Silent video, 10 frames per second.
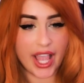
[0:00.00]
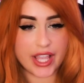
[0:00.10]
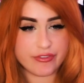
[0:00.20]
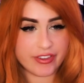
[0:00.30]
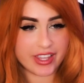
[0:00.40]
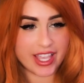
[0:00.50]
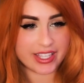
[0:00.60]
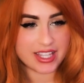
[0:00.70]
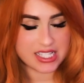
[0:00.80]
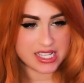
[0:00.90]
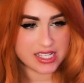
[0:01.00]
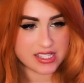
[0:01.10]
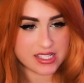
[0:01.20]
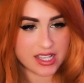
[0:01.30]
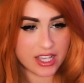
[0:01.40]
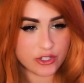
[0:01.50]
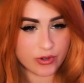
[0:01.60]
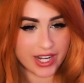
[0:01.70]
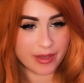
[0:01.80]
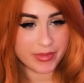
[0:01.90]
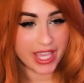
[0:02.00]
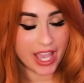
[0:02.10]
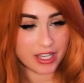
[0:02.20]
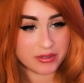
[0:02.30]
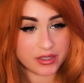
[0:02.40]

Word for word: I feel like this is a dream. Yeah.